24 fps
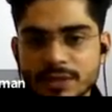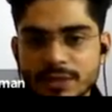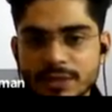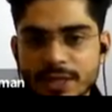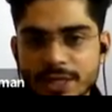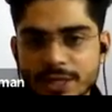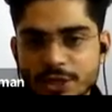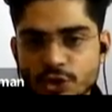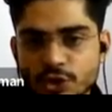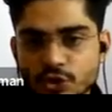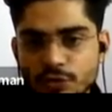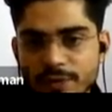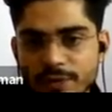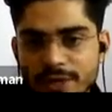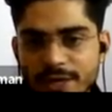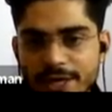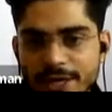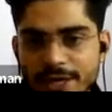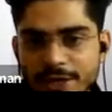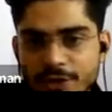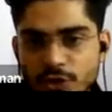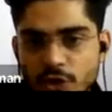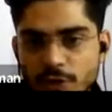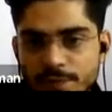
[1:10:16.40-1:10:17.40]
the
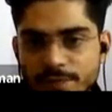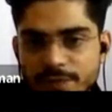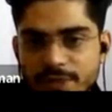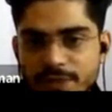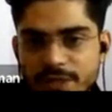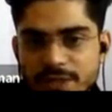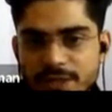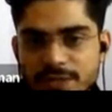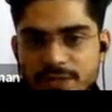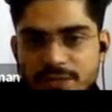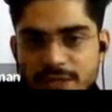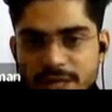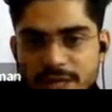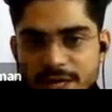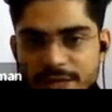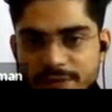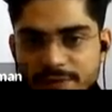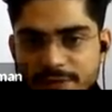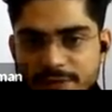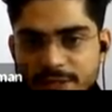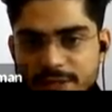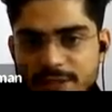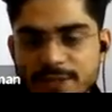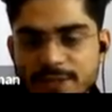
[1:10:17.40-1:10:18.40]
equivalent of this
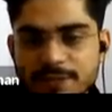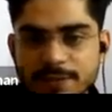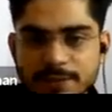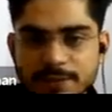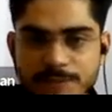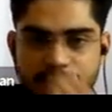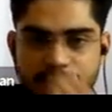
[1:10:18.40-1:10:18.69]
and this.